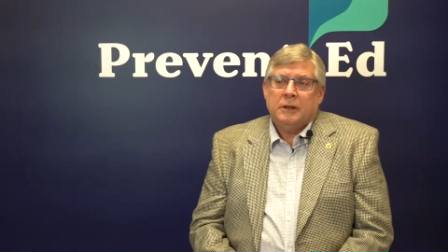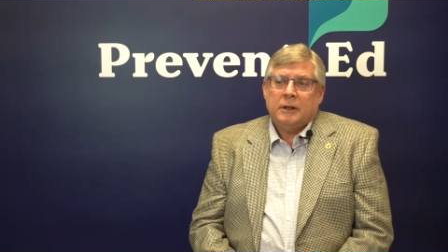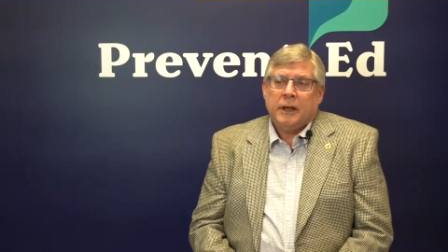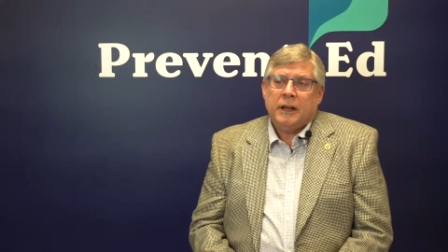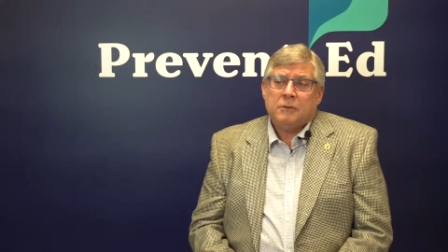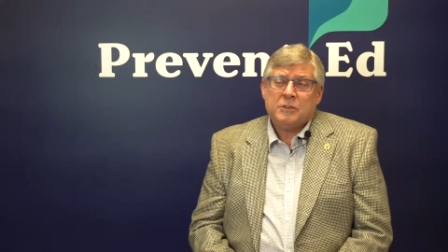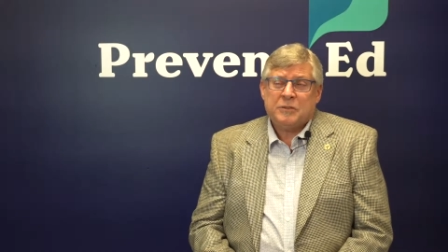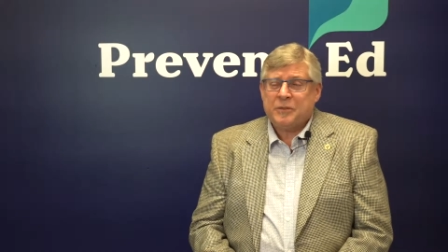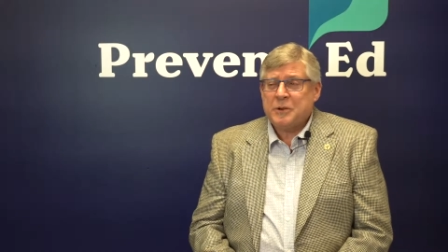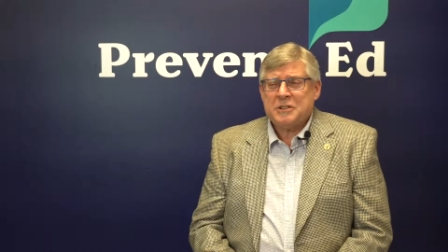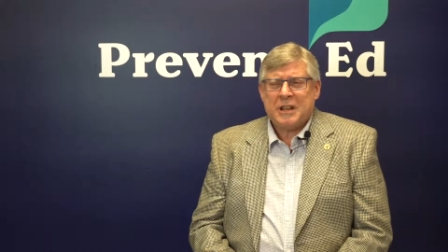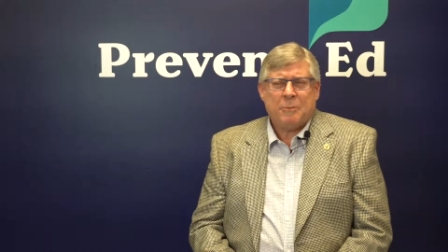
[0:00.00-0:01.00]
And it was the
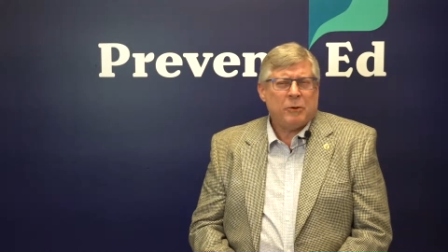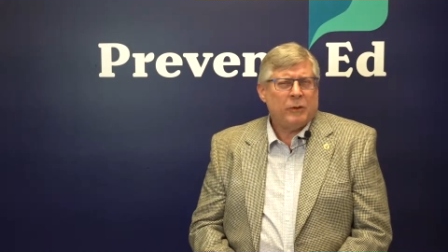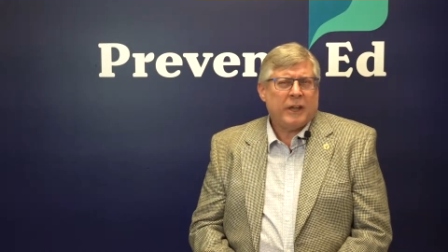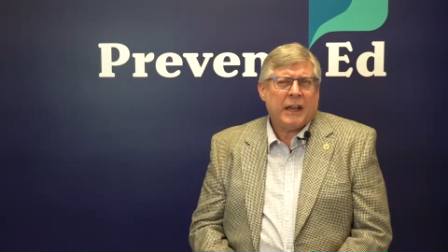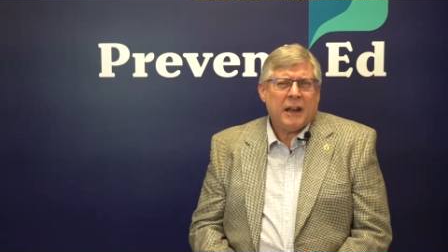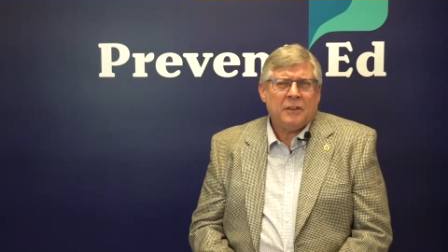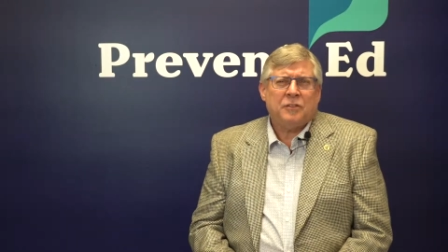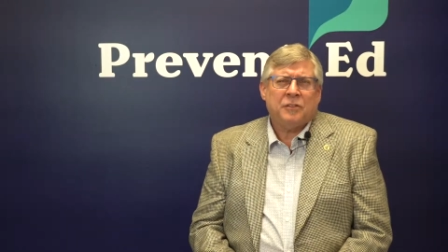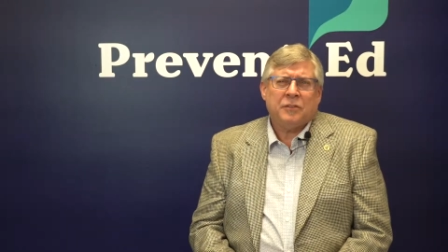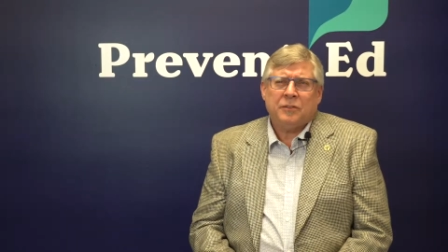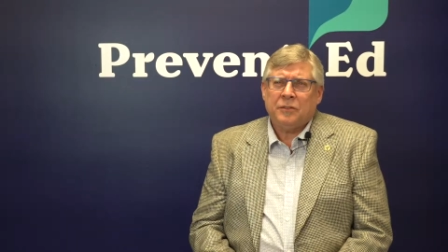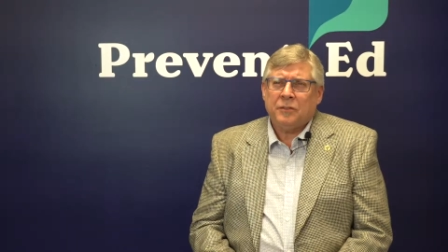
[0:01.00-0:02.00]
first time I really kind of
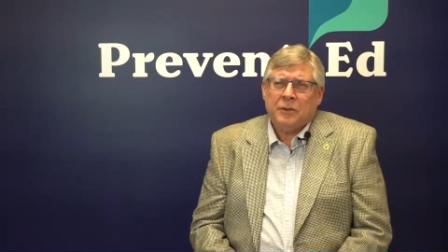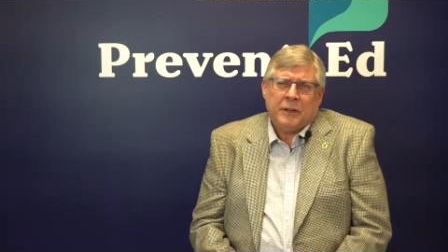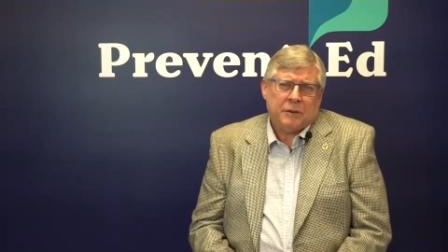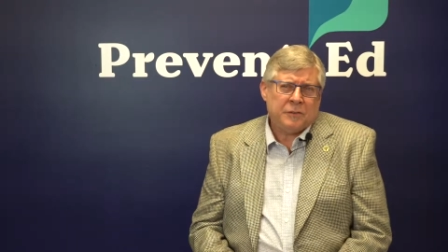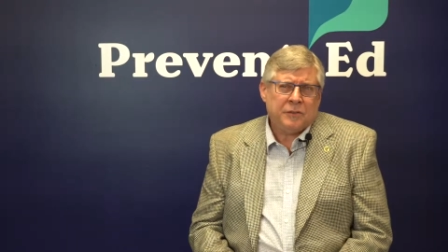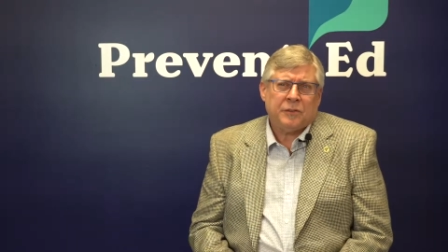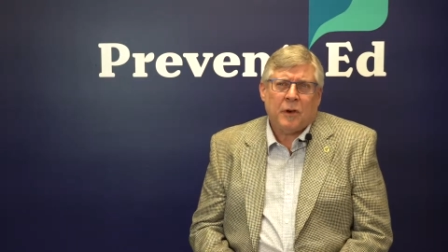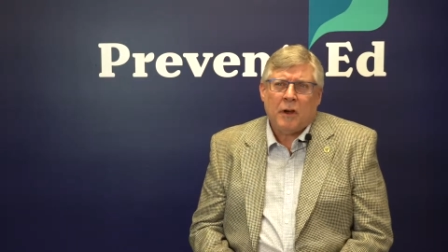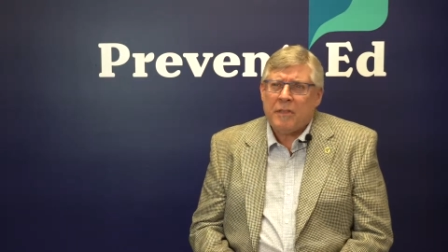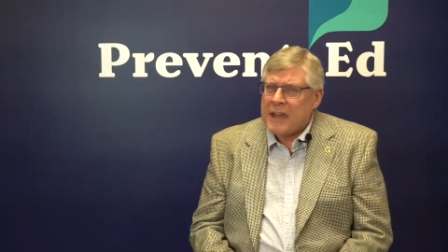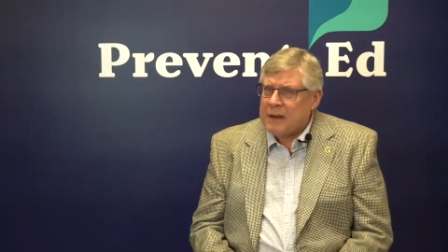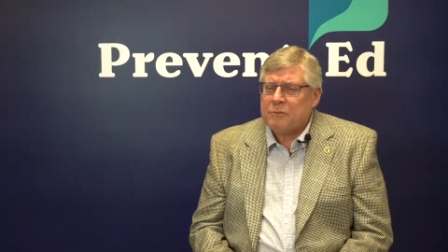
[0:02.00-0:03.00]

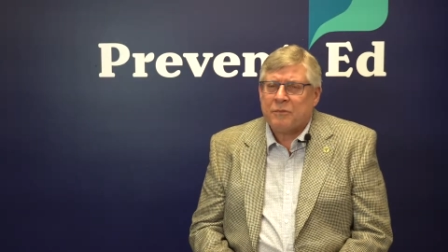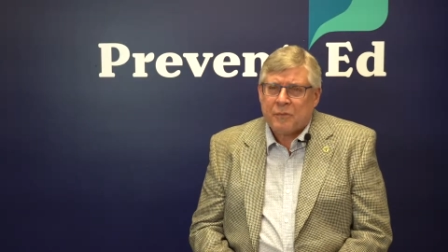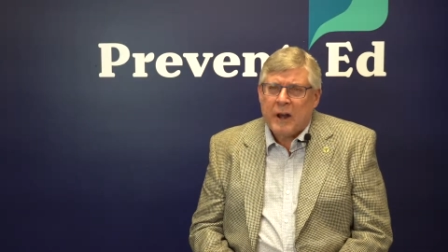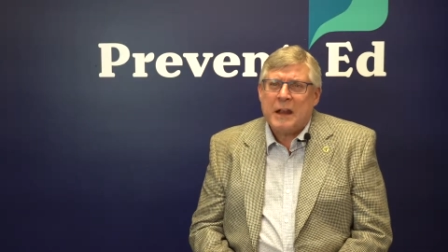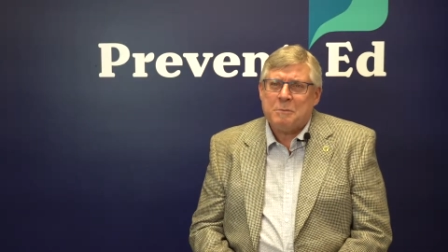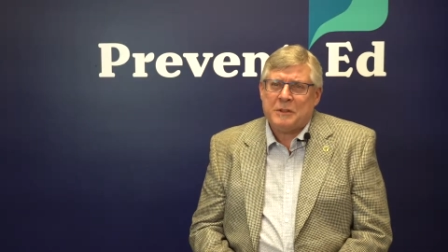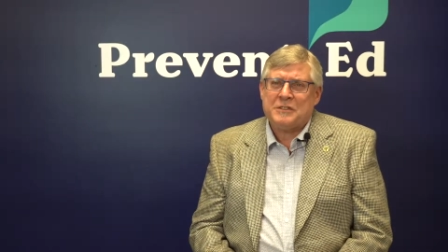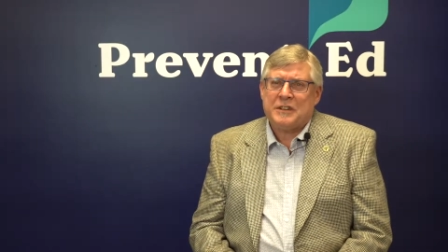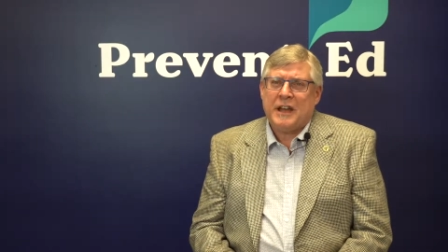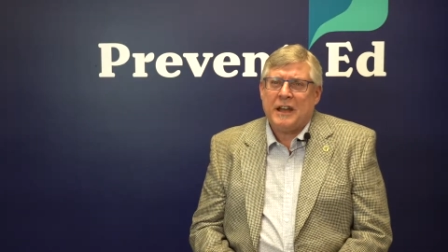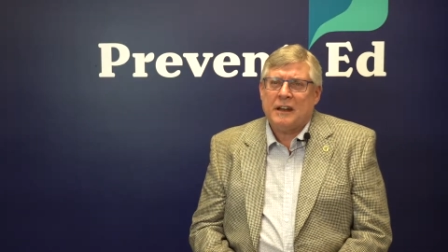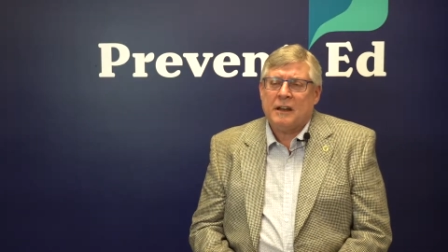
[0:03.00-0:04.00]
saw that framed as
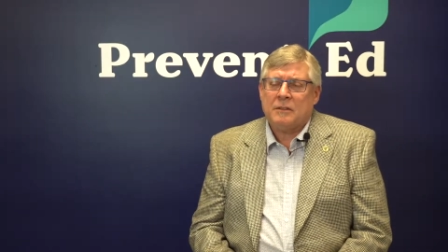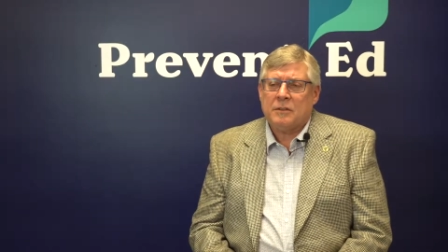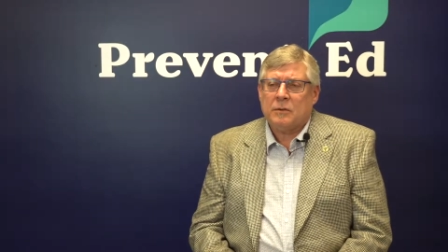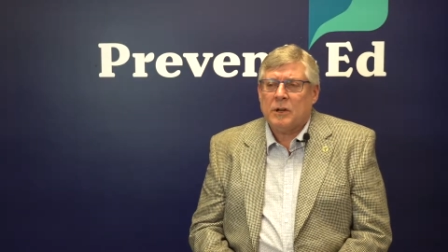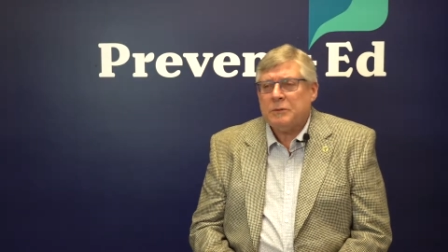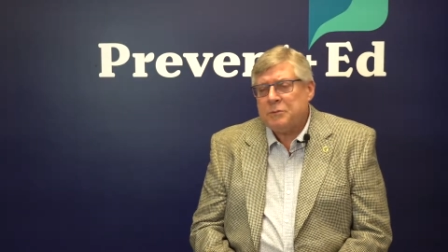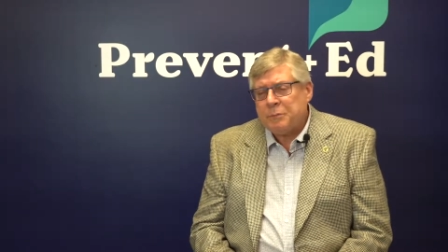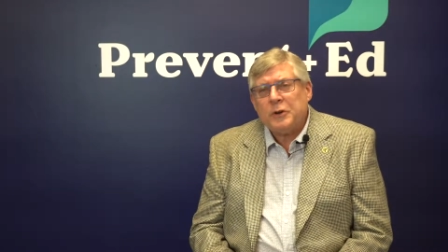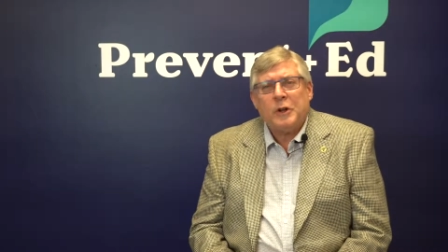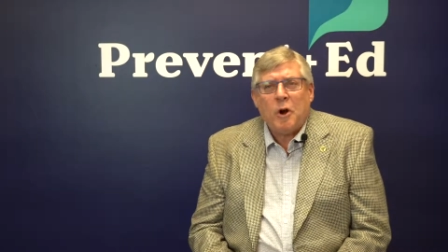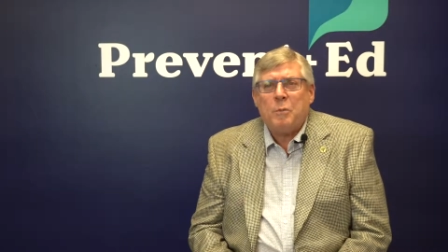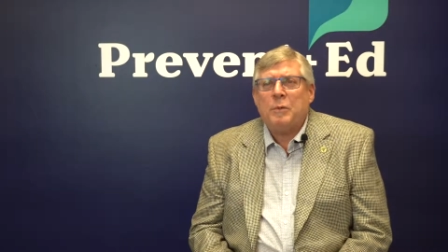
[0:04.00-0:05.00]
that. And I thought, well, I was
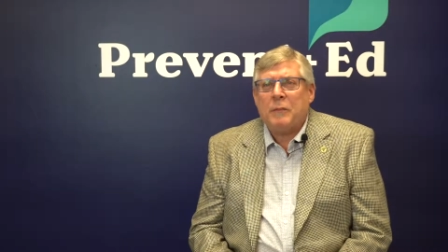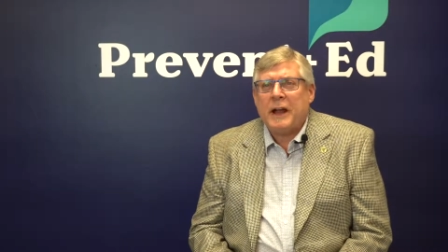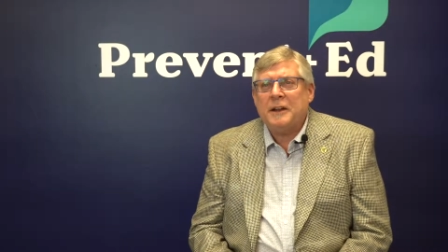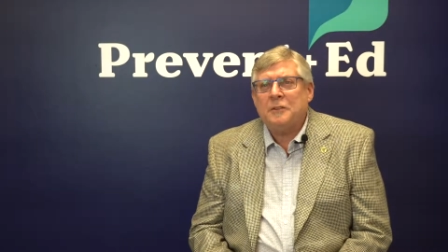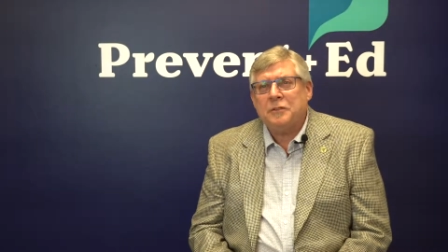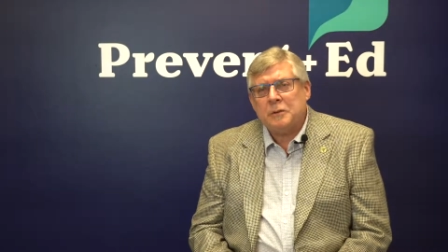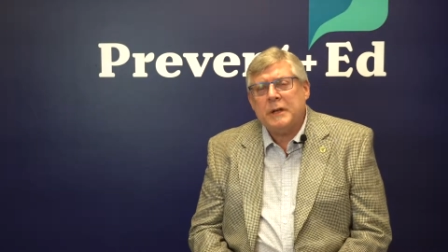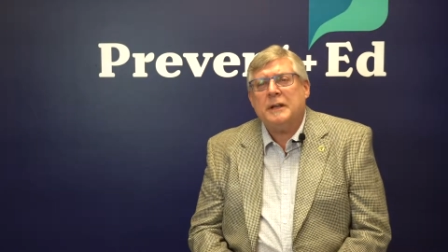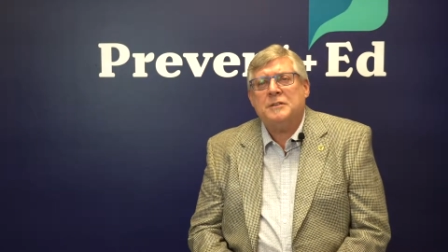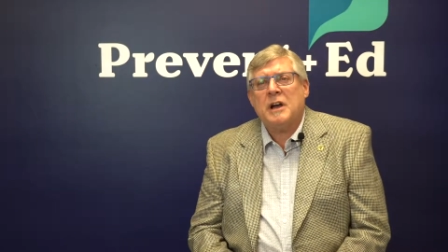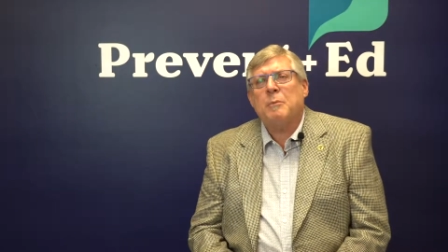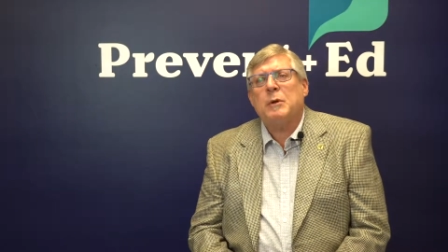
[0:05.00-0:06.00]
pretty open-minded. It's okay,
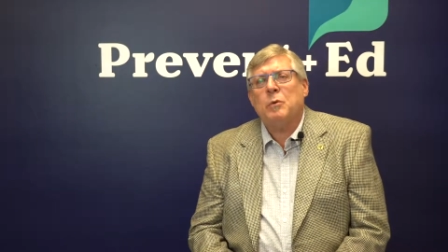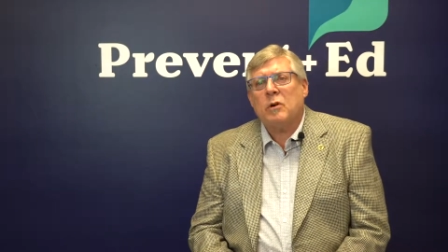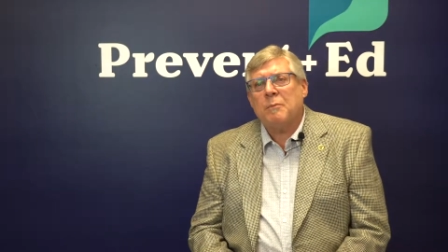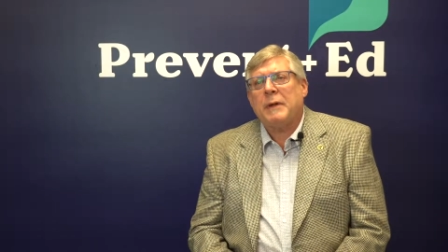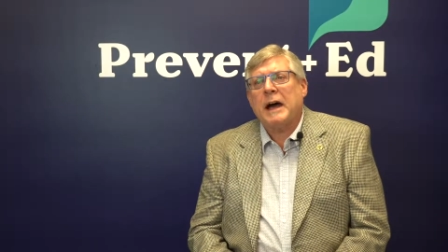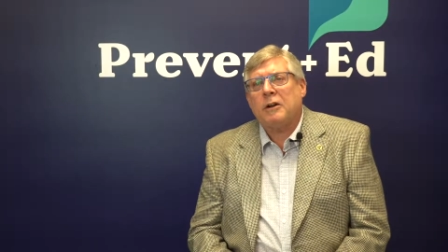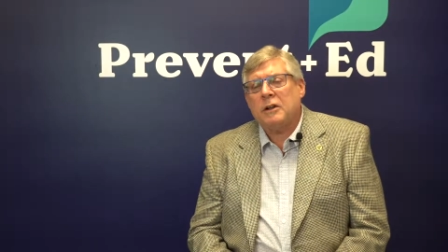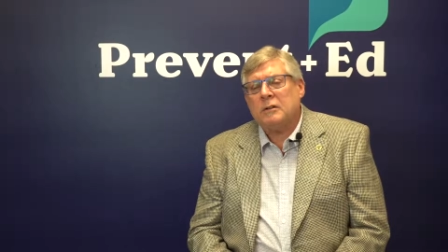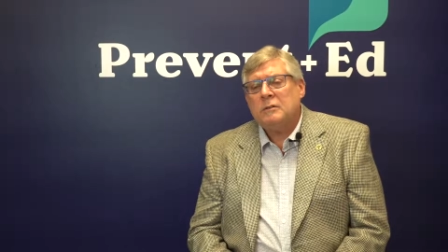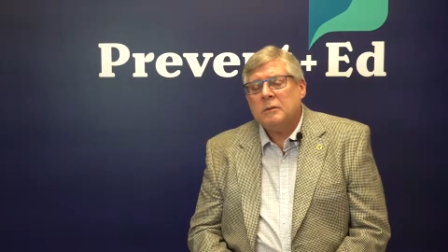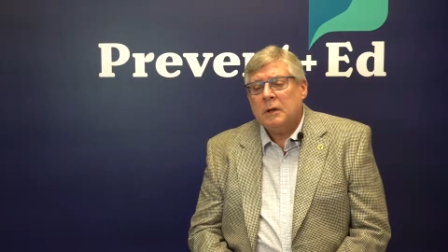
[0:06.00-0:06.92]
tell me more about it.